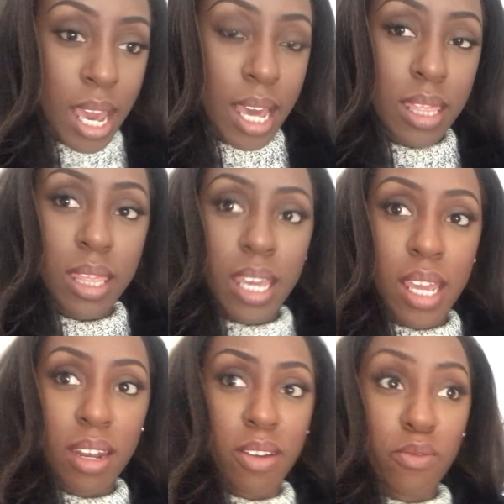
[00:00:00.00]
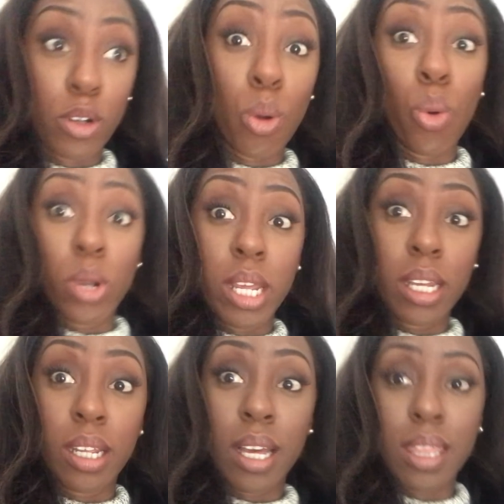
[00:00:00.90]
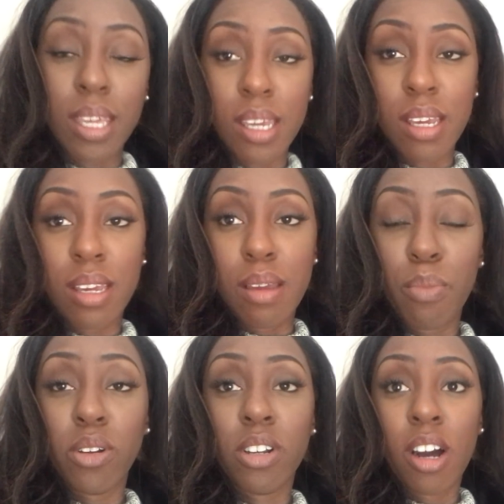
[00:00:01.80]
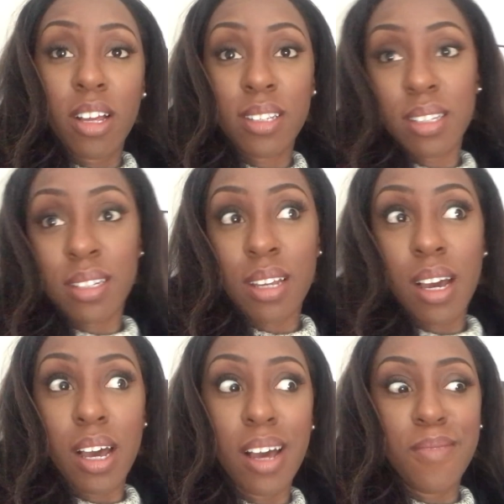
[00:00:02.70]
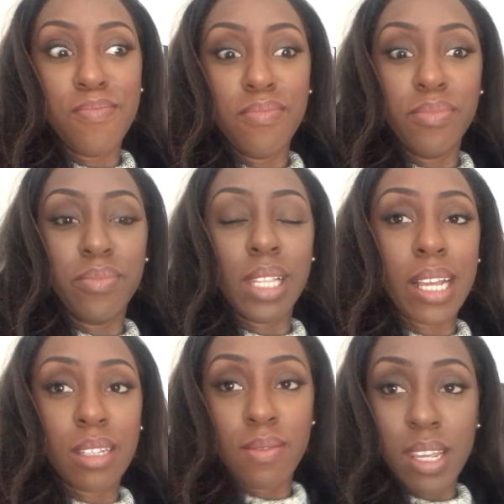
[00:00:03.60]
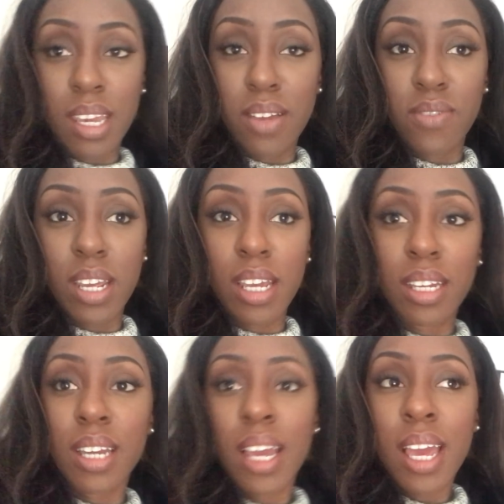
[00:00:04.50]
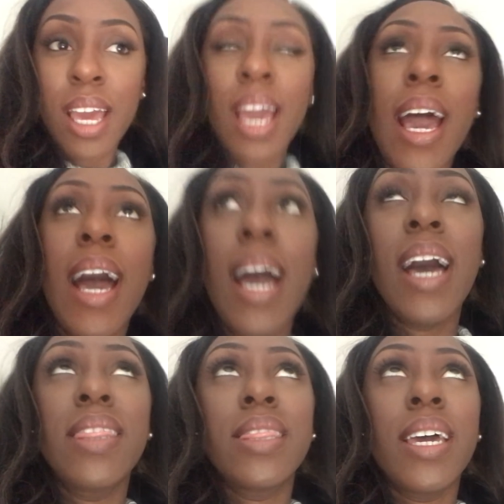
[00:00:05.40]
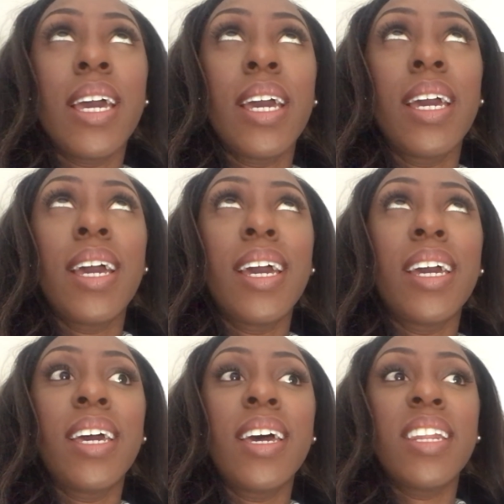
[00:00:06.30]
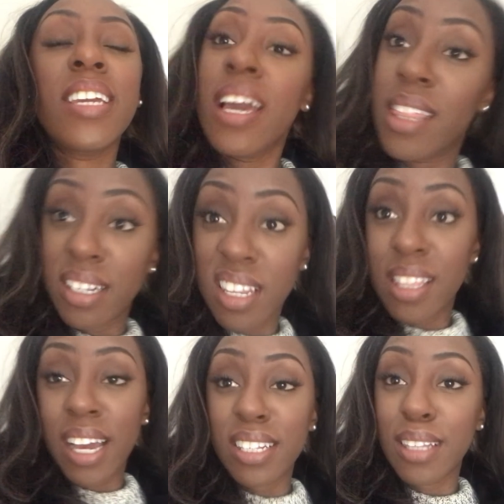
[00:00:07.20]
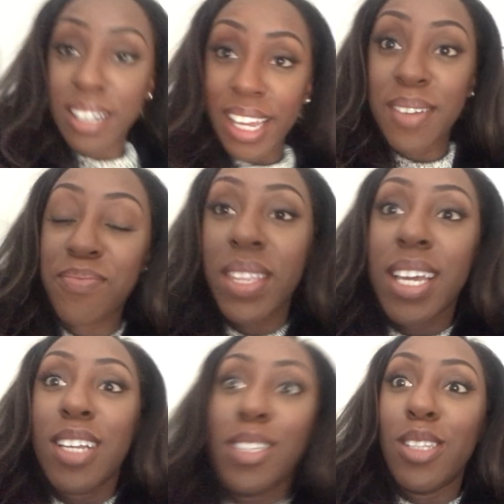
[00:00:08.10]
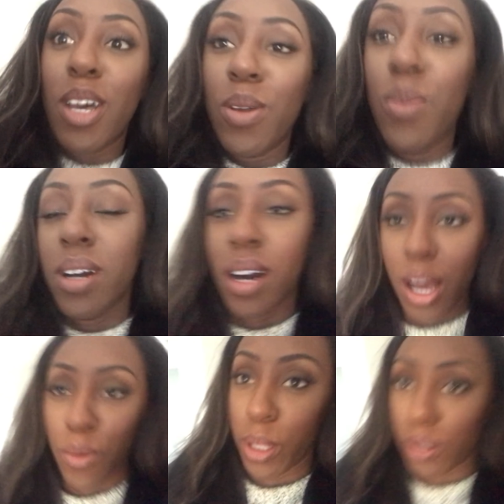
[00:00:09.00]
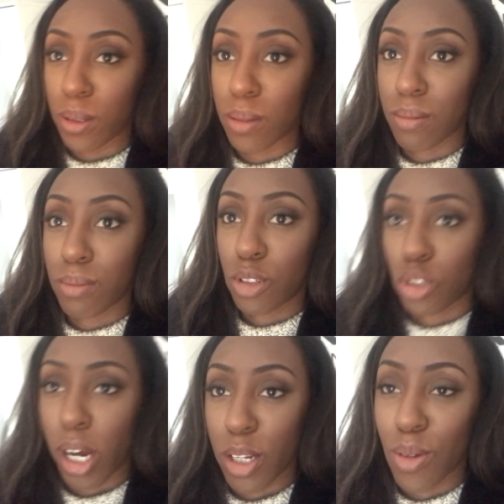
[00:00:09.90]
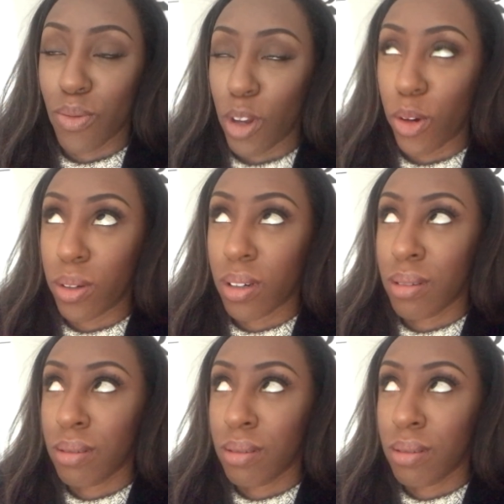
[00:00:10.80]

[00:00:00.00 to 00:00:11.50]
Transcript: and then recording the podcast later in the evening, and then yeah, that's it, that is Sunday. So I will try to vlog